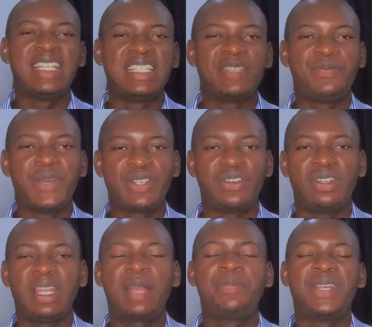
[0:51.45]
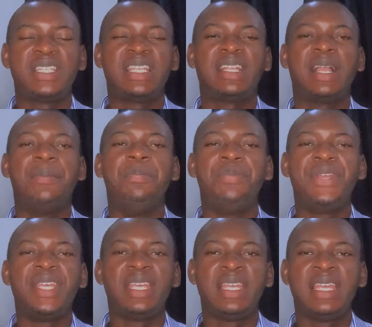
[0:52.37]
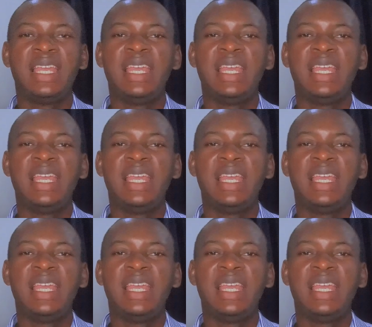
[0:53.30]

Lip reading: inspection. That person can be